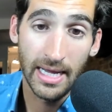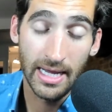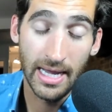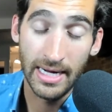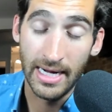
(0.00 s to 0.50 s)

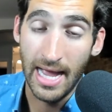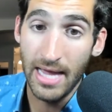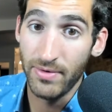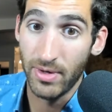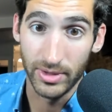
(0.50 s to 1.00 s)
And I
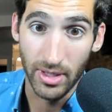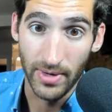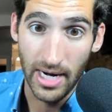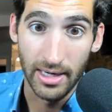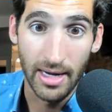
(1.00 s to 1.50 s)
don't know what's going
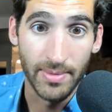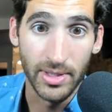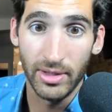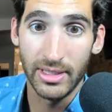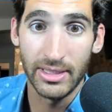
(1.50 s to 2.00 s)
on. I mean, you
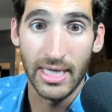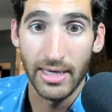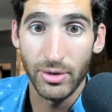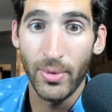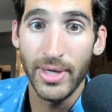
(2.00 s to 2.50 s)
look at this guy,
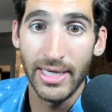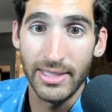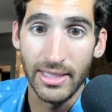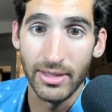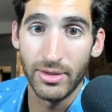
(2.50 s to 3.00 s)

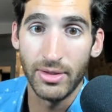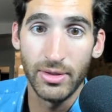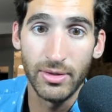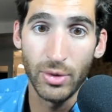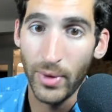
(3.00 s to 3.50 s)
2018 and
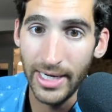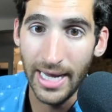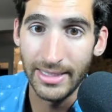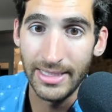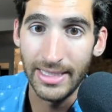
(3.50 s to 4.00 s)

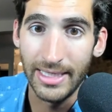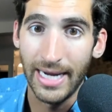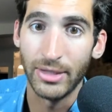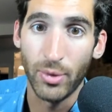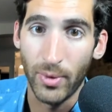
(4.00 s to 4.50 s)
2019
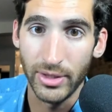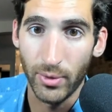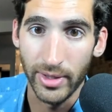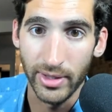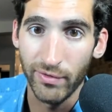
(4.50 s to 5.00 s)
and
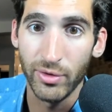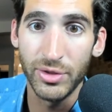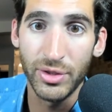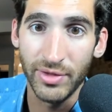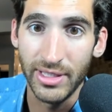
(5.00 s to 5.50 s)
2020, over those
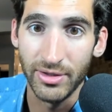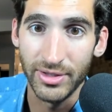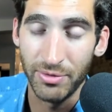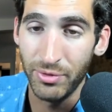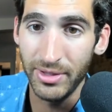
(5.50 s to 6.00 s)
3 years,
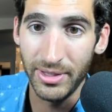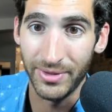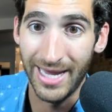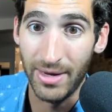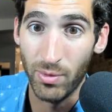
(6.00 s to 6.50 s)
he really only
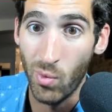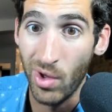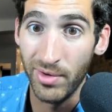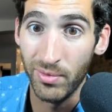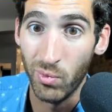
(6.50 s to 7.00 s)
had
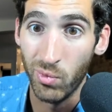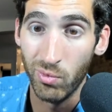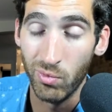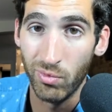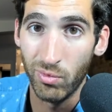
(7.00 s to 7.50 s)
one
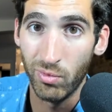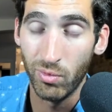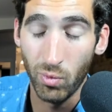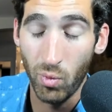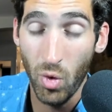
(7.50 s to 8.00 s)

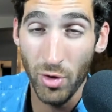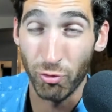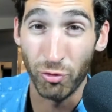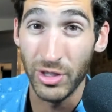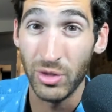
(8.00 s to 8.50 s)

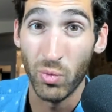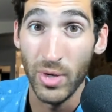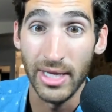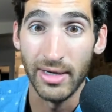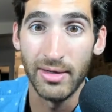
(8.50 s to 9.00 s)
real
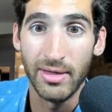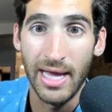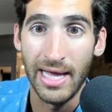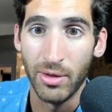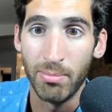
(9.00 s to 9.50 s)
win
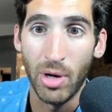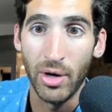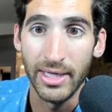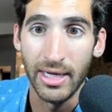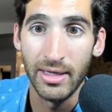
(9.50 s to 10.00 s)
at
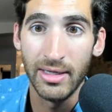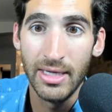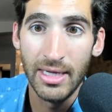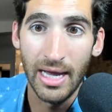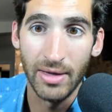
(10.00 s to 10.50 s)
Lombardia.
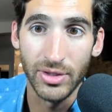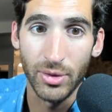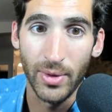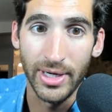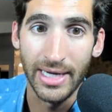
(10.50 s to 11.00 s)
That was in
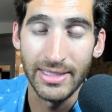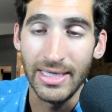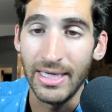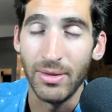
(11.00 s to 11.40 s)
2019.